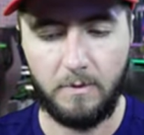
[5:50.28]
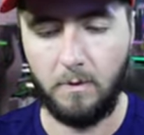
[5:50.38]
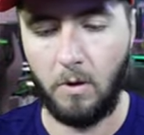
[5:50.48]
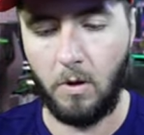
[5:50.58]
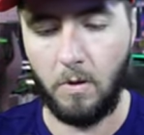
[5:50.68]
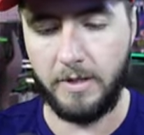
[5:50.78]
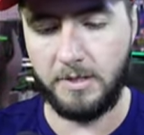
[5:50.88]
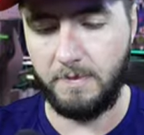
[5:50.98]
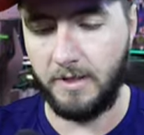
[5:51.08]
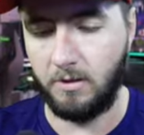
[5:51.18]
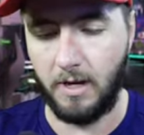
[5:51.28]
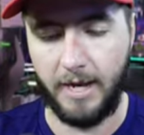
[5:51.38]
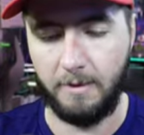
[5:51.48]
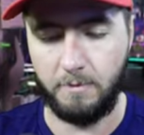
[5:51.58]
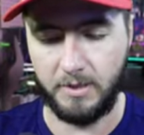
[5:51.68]
will always be
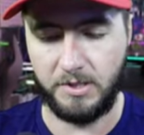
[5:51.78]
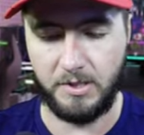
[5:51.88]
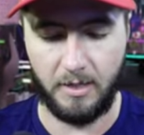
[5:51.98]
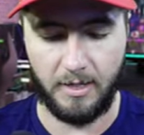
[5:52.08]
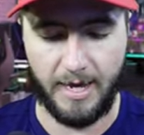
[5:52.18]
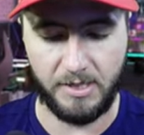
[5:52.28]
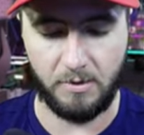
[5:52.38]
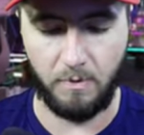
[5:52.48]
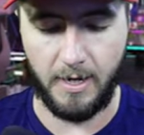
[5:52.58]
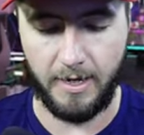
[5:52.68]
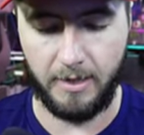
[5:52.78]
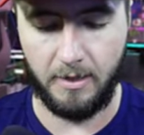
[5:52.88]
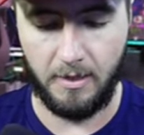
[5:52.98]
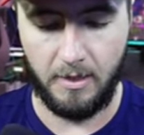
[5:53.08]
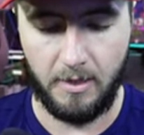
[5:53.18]
great, but still X and Y.
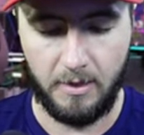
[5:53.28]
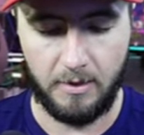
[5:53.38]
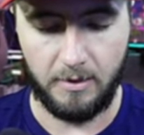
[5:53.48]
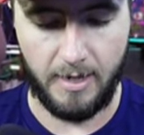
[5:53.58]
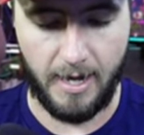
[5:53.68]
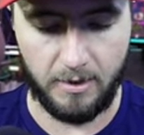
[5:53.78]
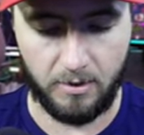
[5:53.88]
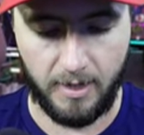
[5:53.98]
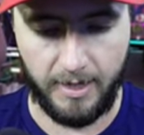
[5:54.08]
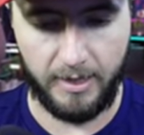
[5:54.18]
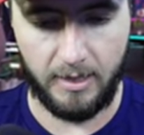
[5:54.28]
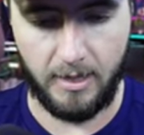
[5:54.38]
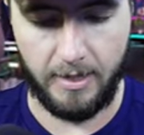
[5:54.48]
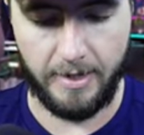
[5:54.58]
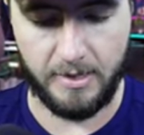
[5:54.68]
A lot of great
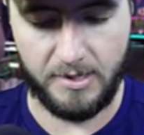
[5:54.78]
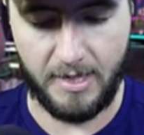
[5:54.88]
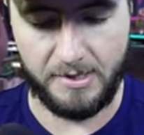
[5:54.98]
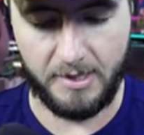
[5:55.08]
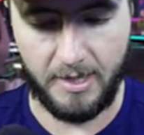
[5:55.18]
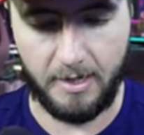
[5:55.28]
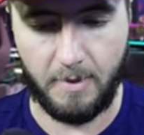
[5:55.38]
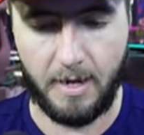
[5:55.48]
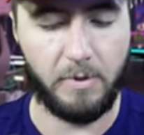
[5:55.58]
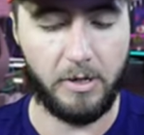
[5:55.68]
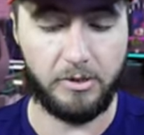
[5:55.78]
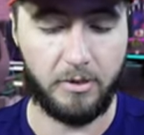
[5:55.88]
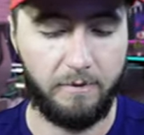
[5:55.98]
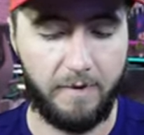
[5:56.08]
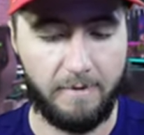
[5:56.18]
sets in there. My
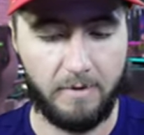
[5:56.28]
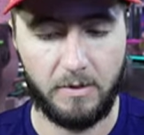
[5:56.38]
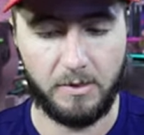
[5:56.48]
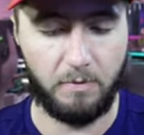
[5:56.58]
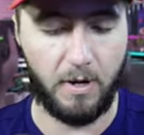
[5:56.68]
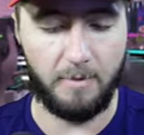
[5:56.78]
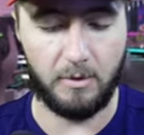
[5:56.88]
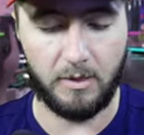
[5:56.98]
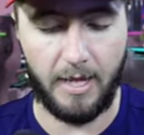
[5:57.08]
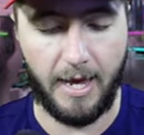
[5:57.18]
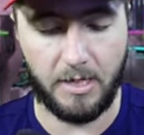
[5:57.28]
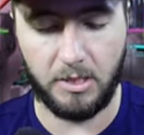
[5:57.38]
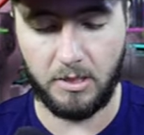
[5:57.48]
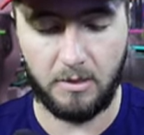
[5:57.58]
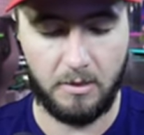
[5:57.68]
personal favorite is Primal Clash,